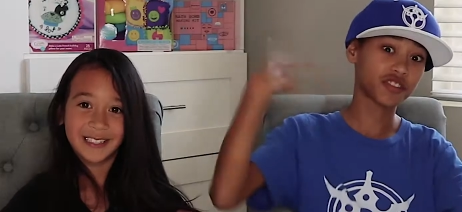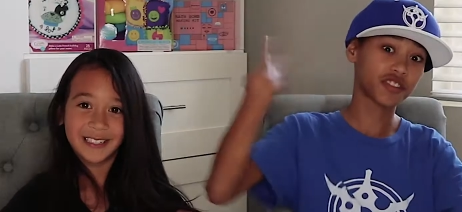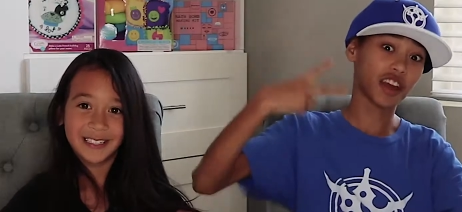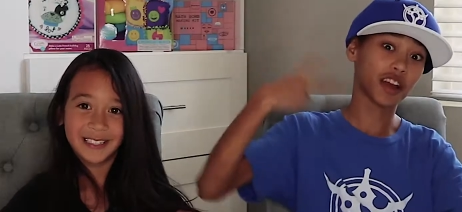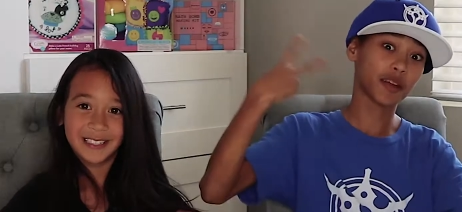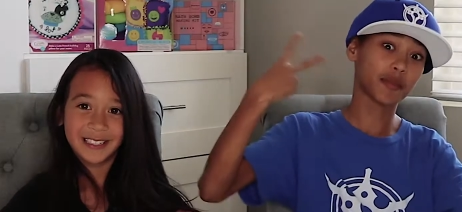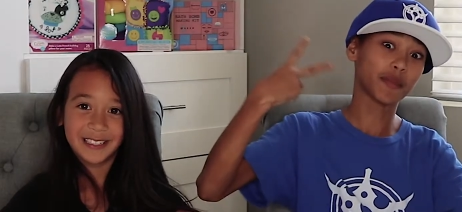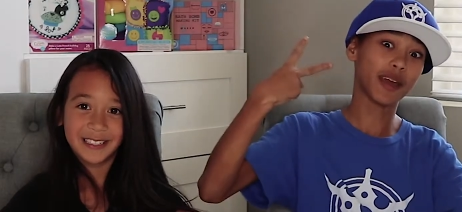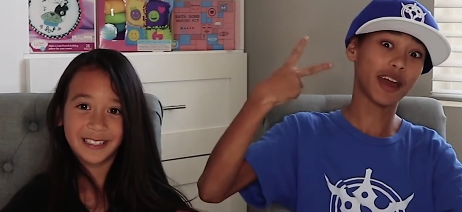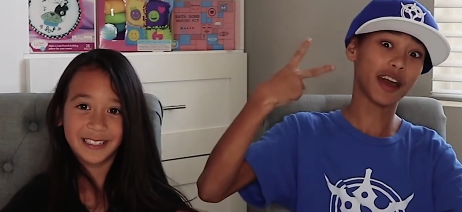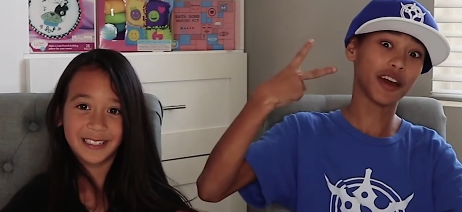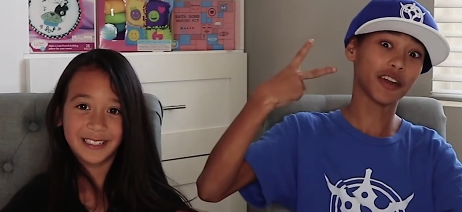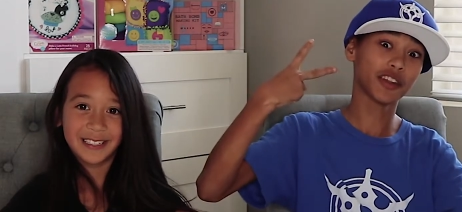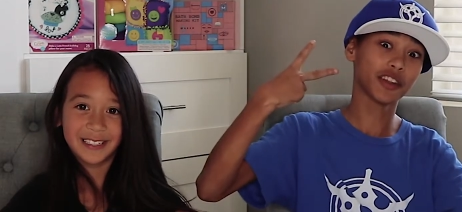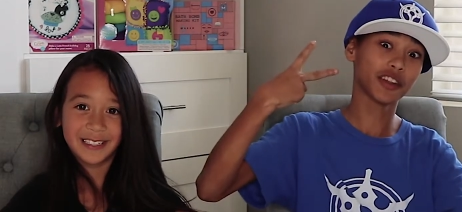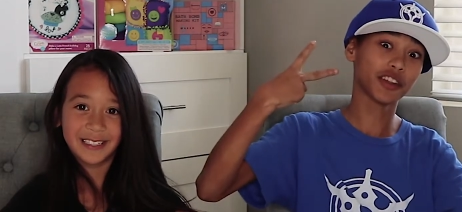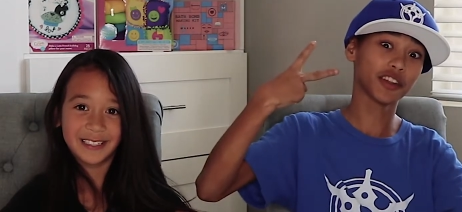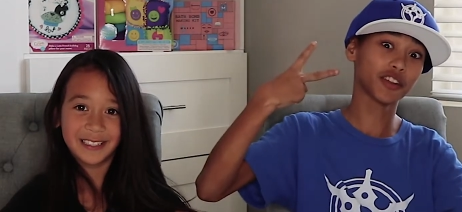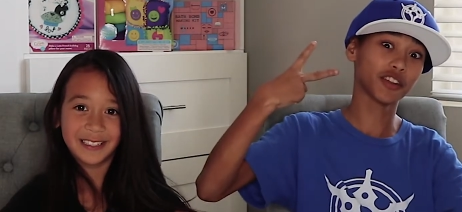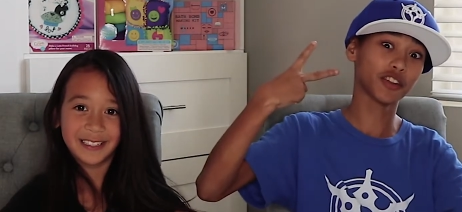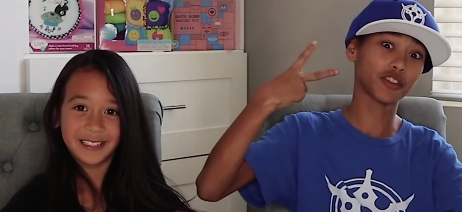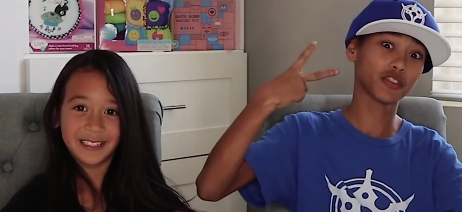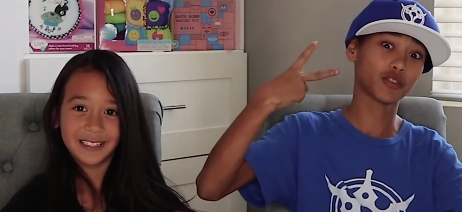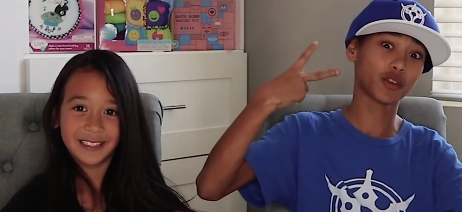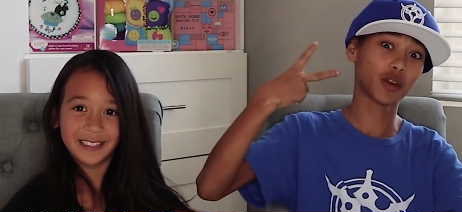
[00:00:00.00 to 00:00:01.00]
Speaker 1: Check me out in the
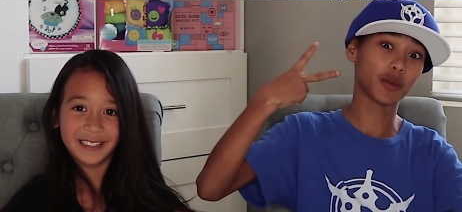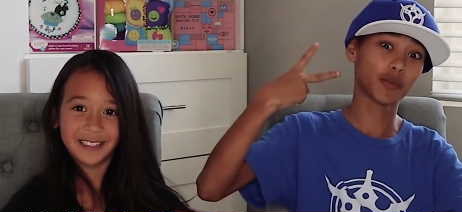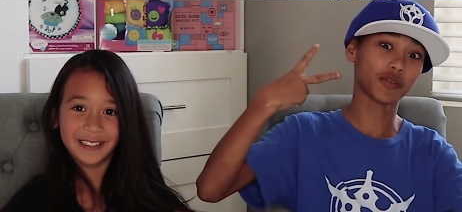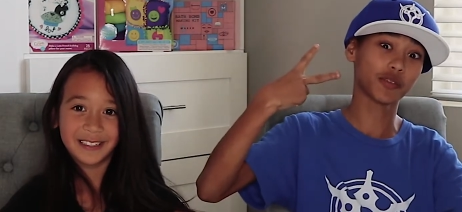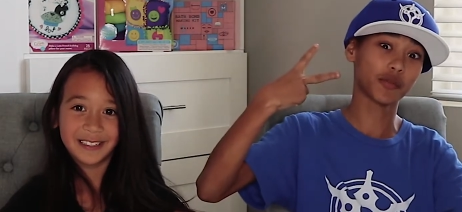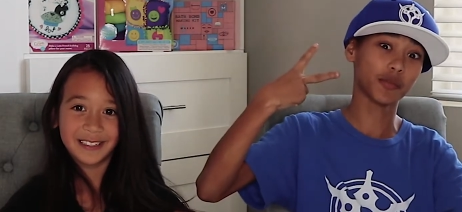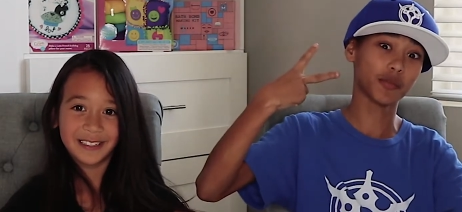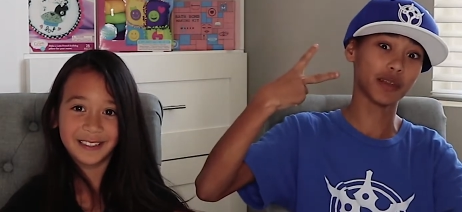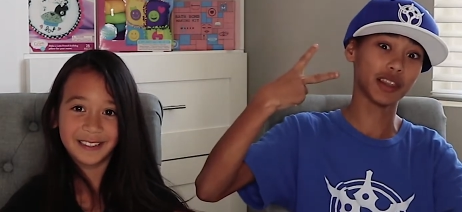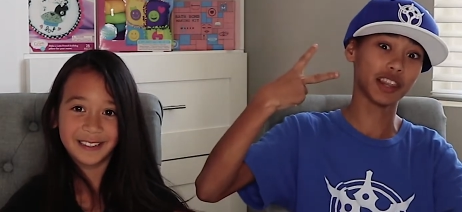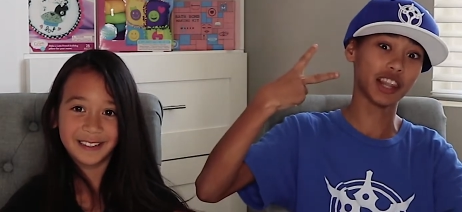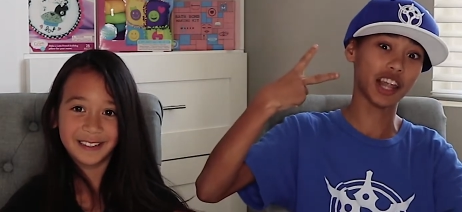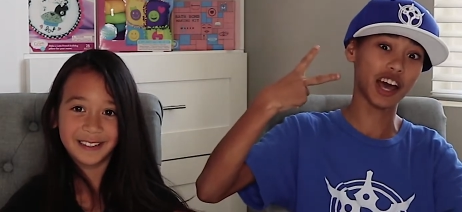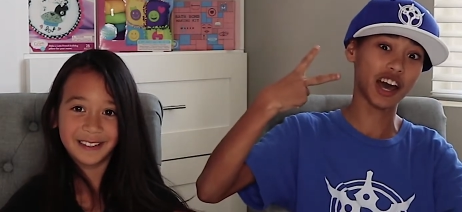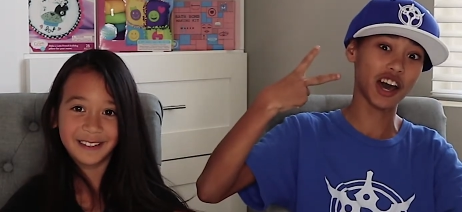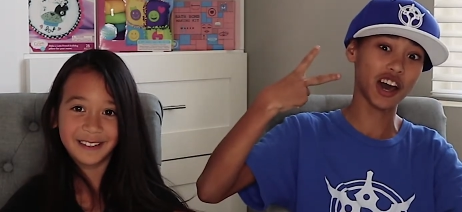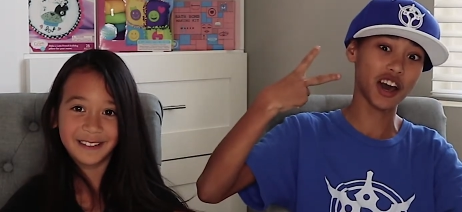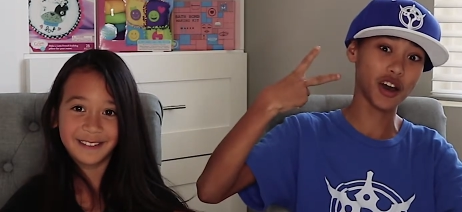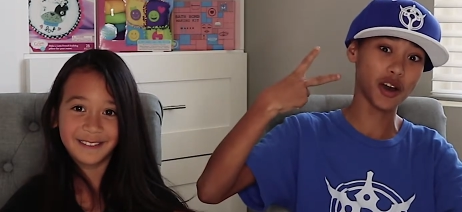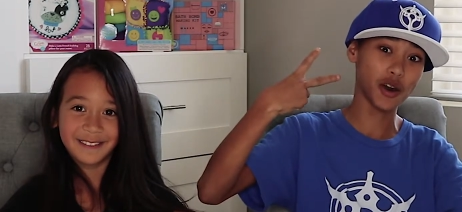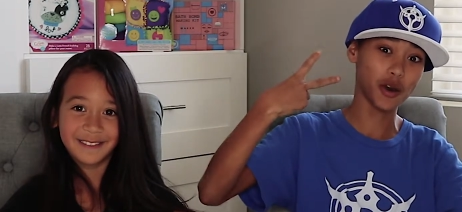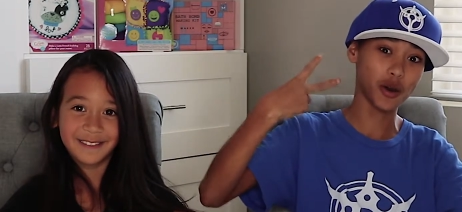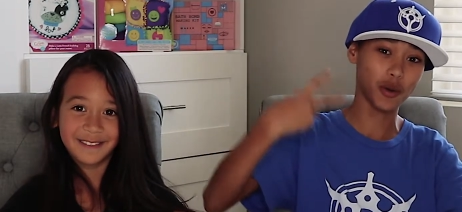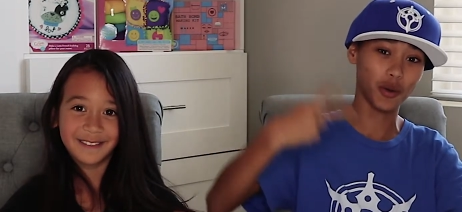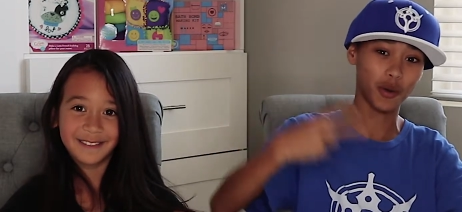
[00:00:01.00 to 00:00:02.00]
description
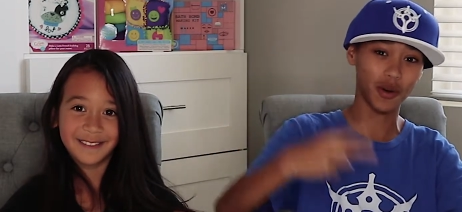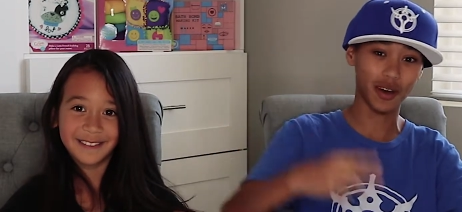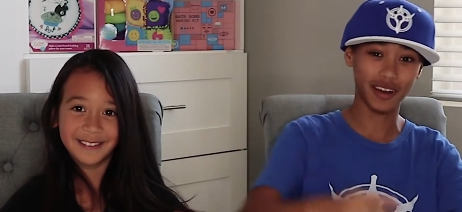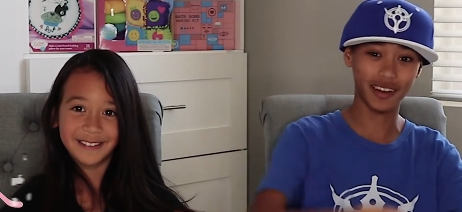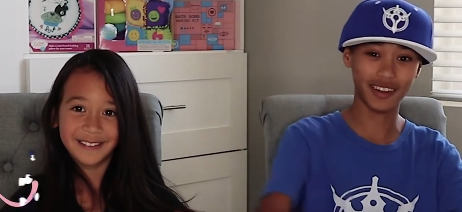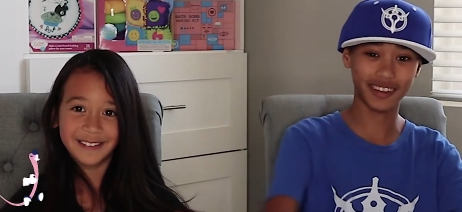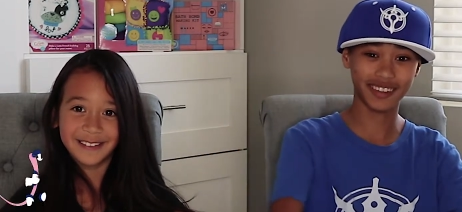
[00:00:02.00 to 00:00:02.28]
below!